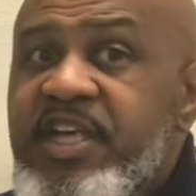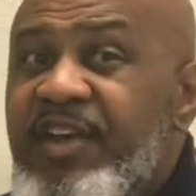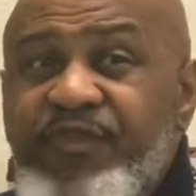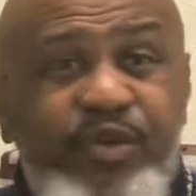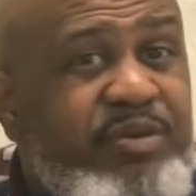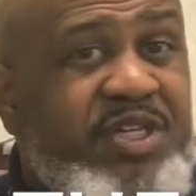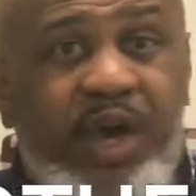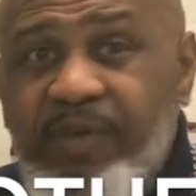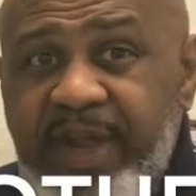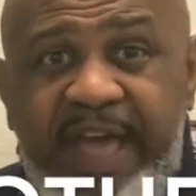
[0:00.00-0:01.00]
If you
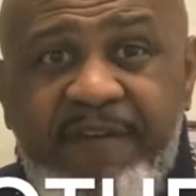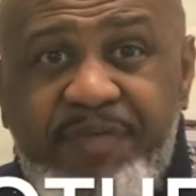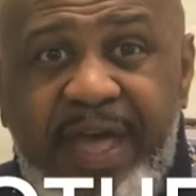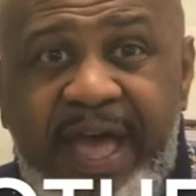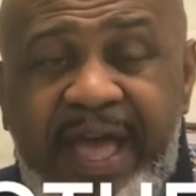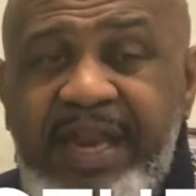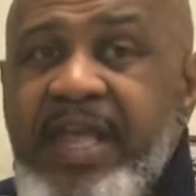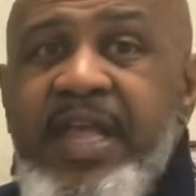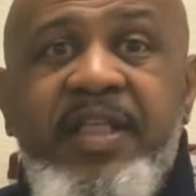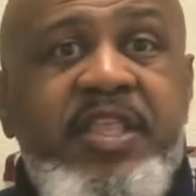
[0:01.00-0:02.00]
don't have that,
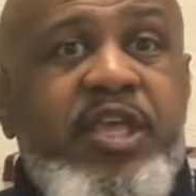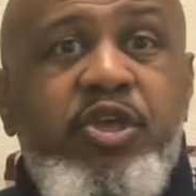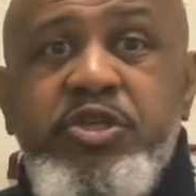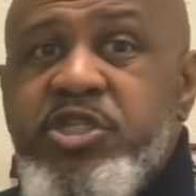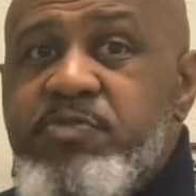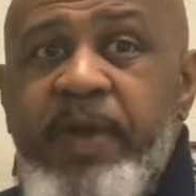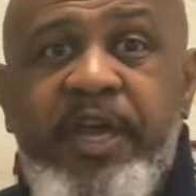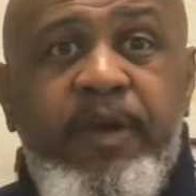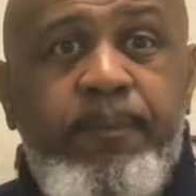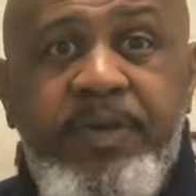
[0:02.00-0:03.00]
then you're just
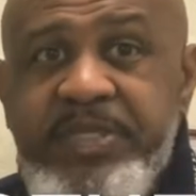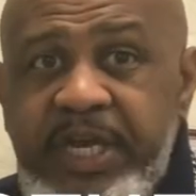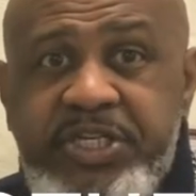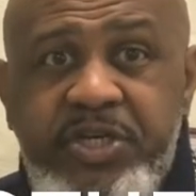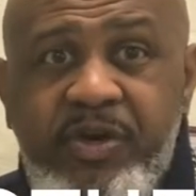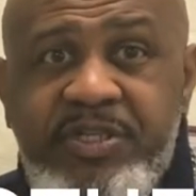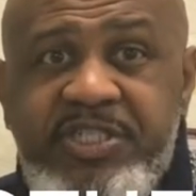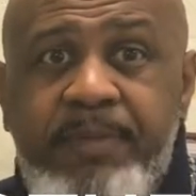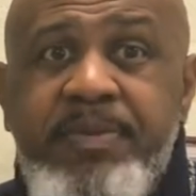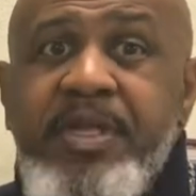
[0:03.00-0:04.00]
making a prediction on
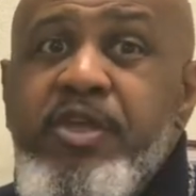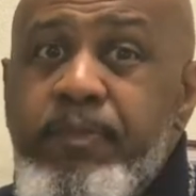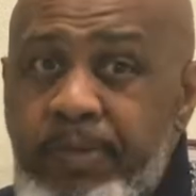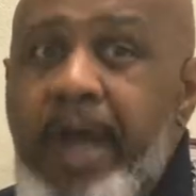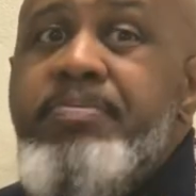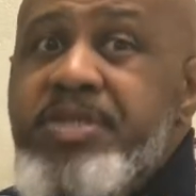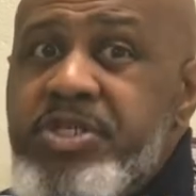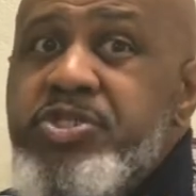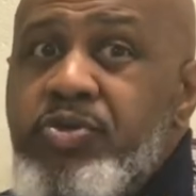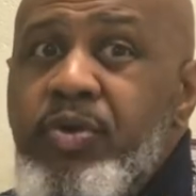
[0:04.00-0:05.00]
something, and you're probably
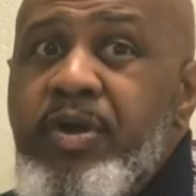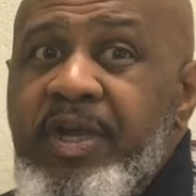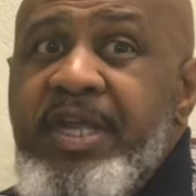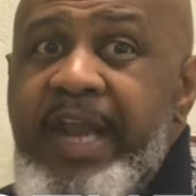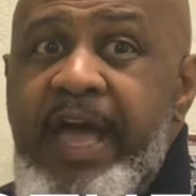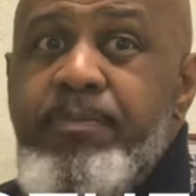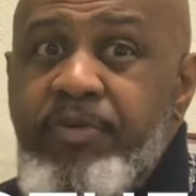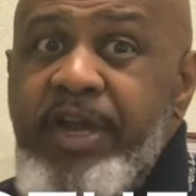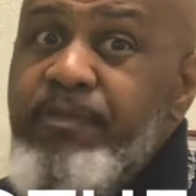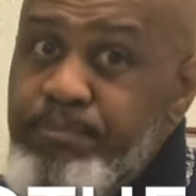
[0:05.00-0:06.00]
just doing an
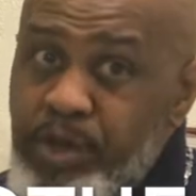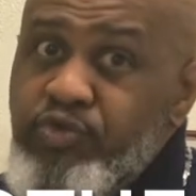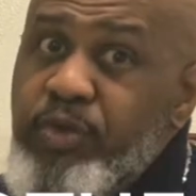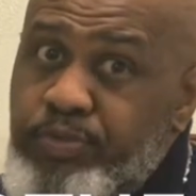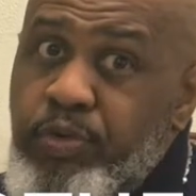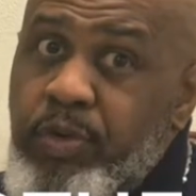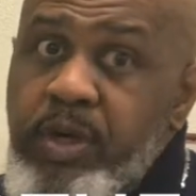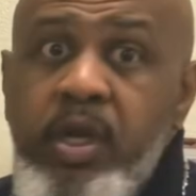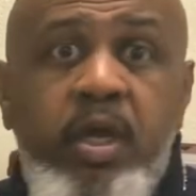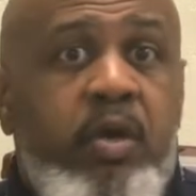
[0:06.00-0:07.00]
elaborated book report,